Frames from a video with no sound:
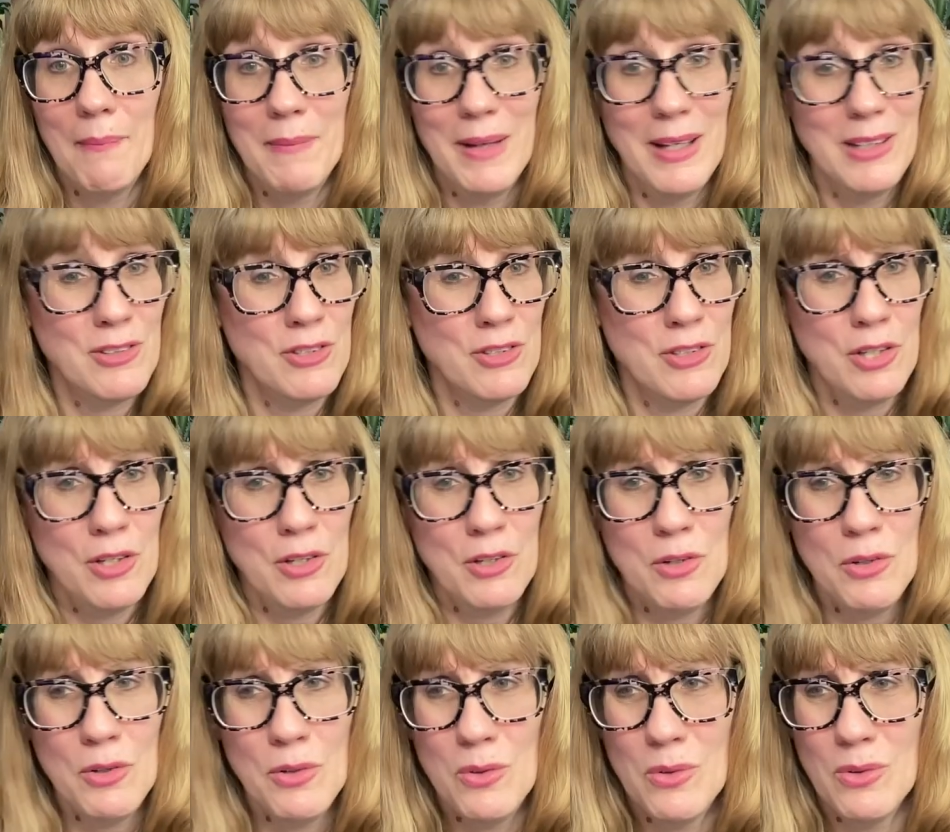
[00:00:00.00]
It's
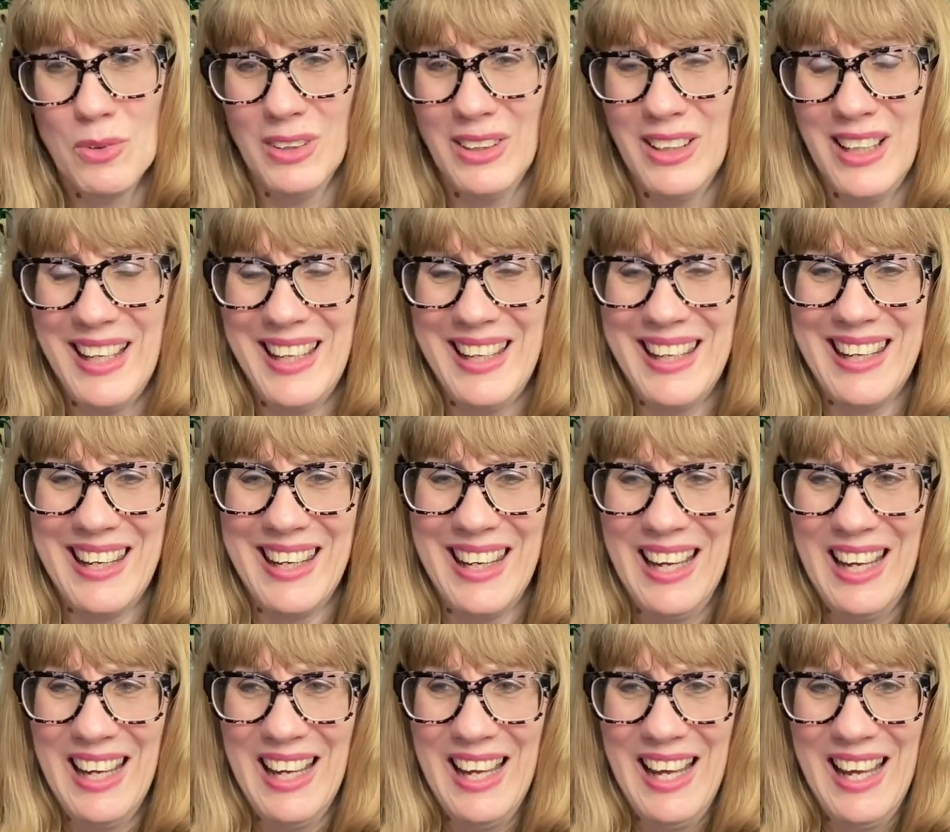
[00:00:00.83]
too, like,
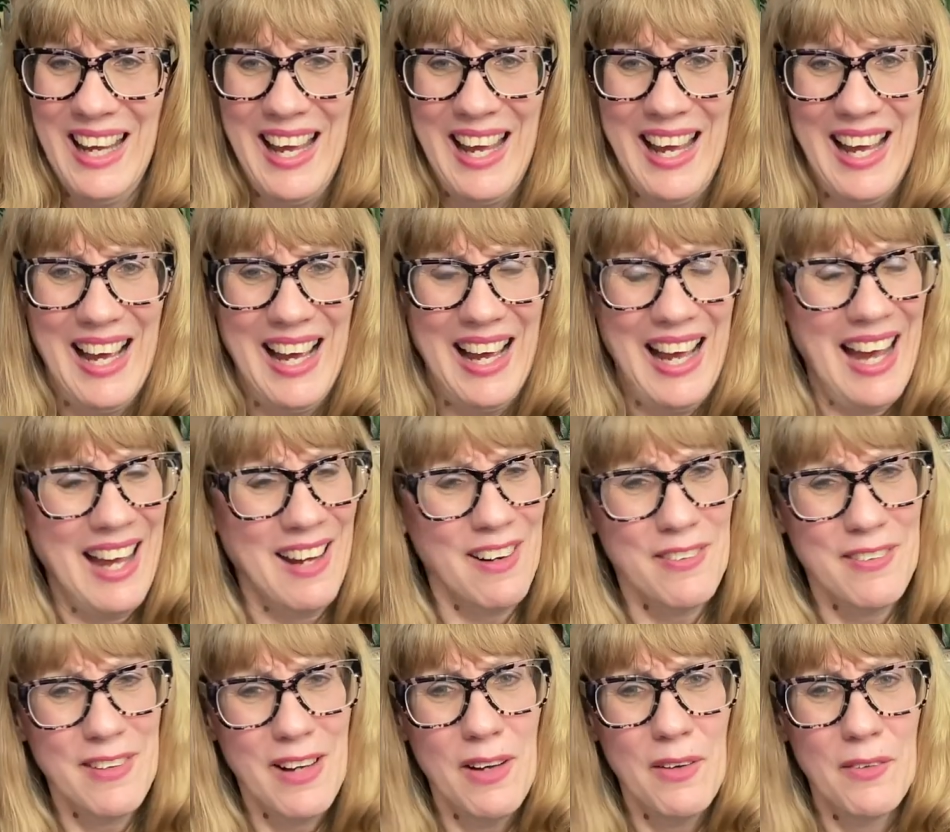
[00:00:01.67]
I
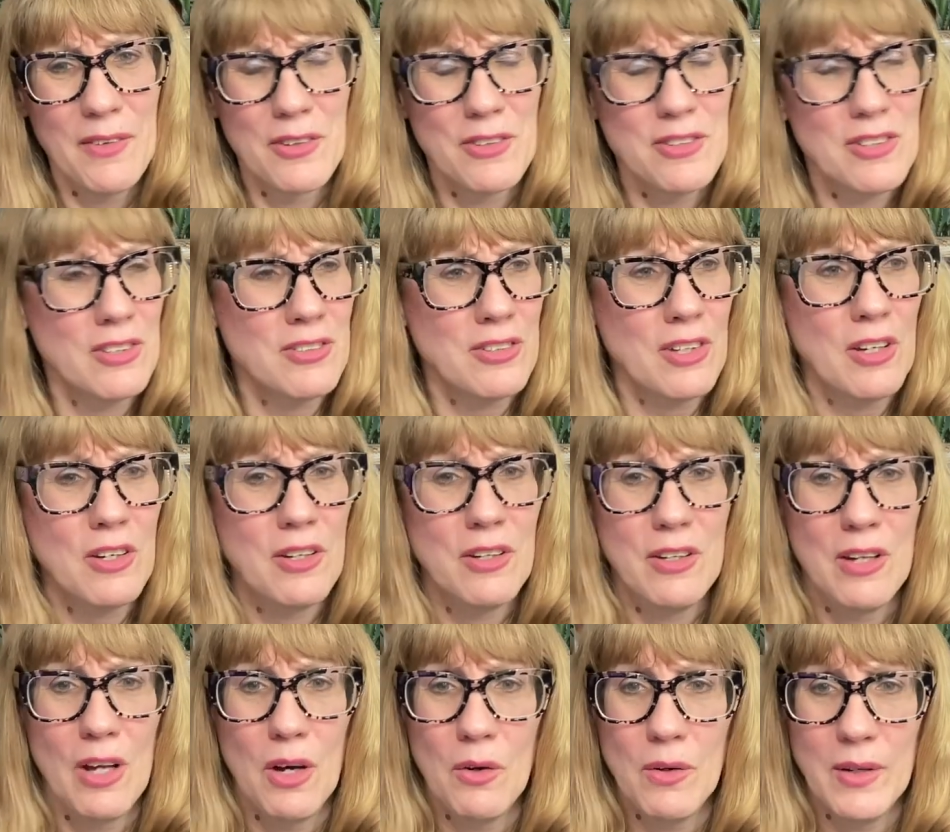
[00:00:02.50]
don't know. There's just a
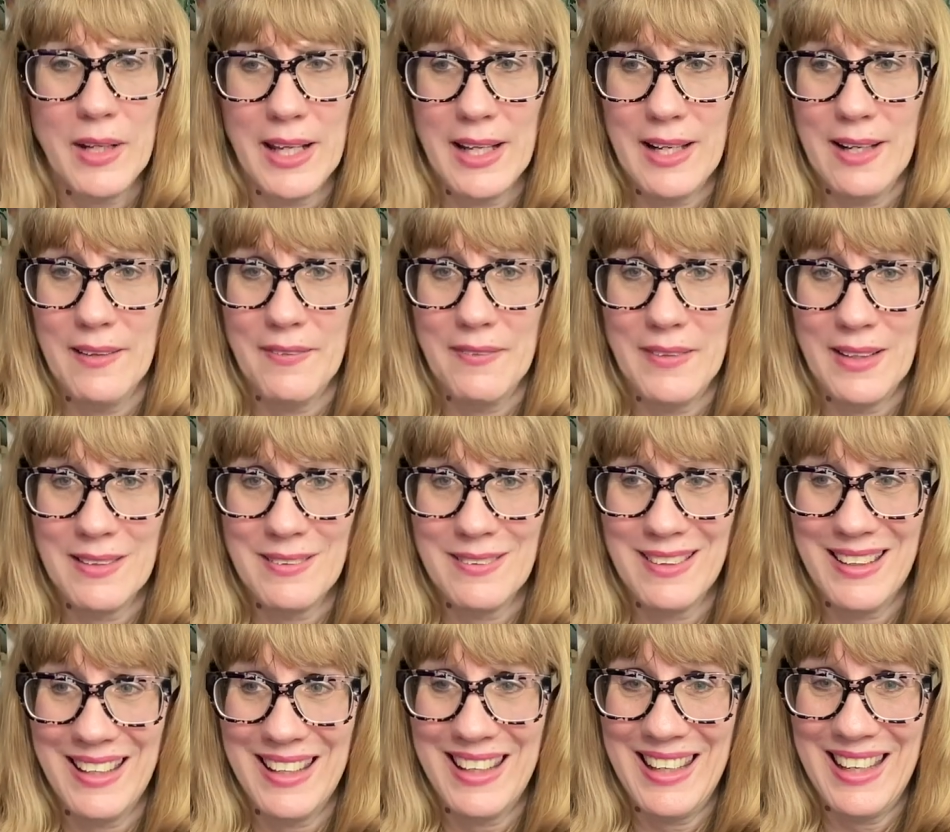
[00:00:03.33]
note in it
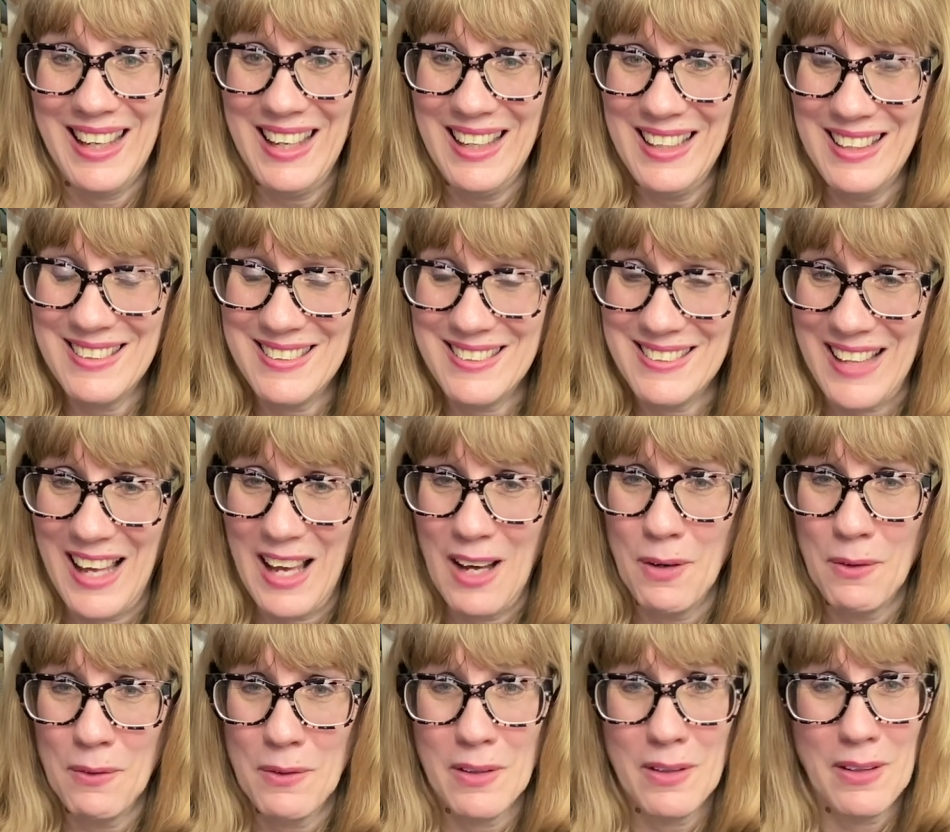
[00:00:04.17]
that's, like, kind of
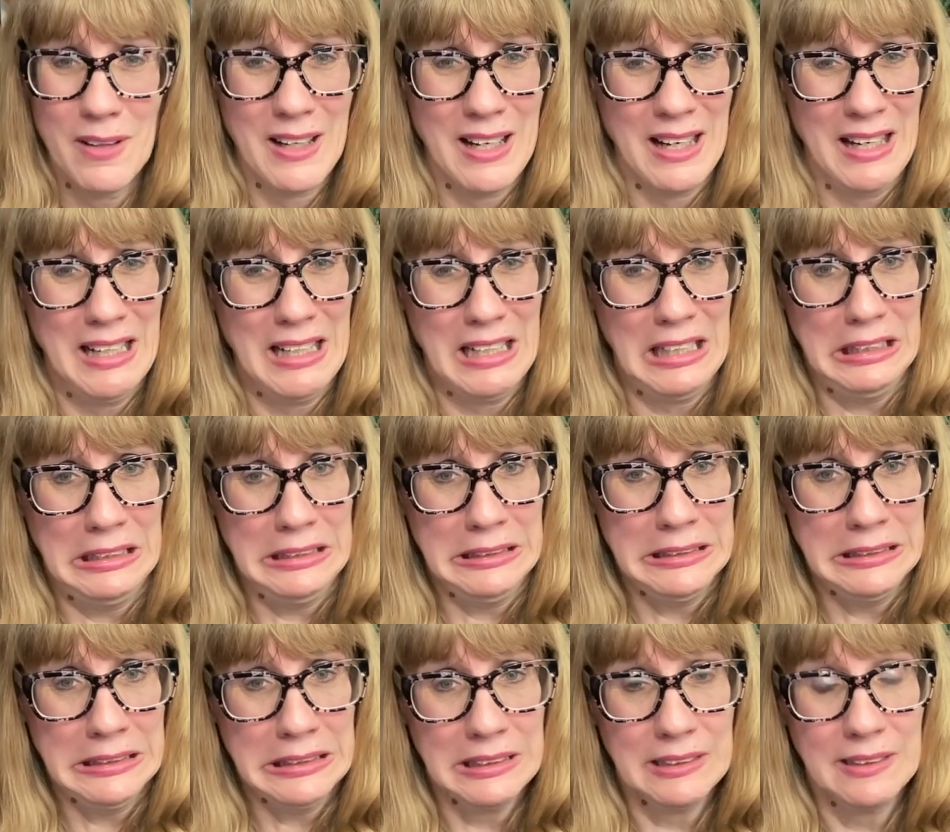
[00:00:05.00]
sour, kind of,
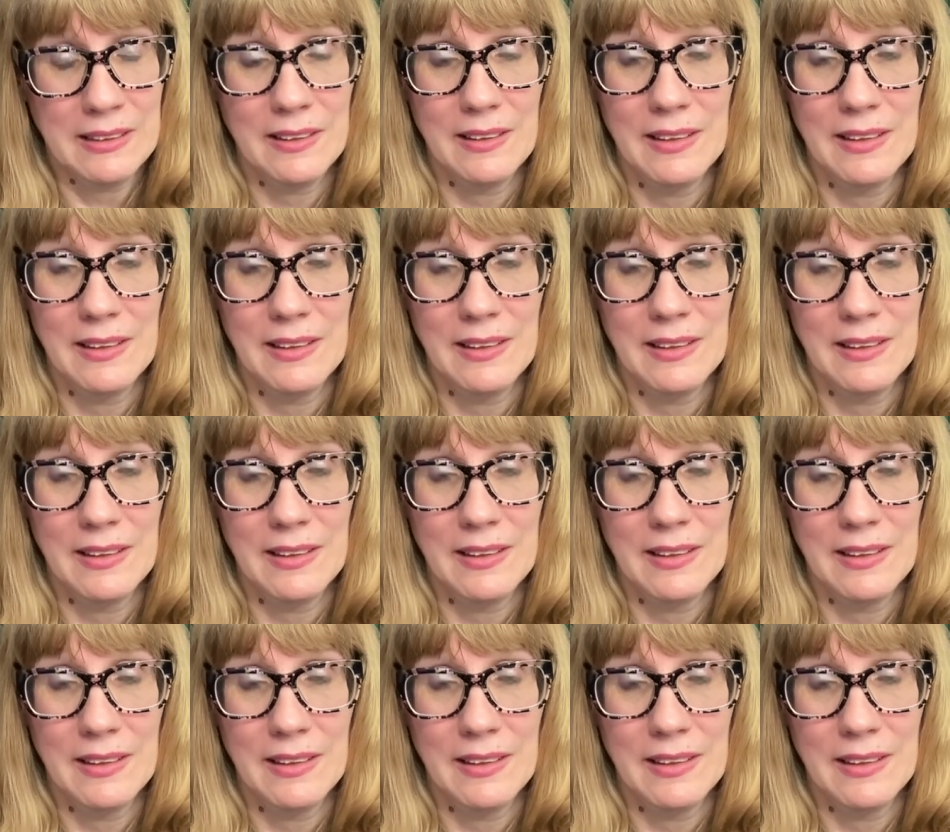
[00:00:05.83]
ugh.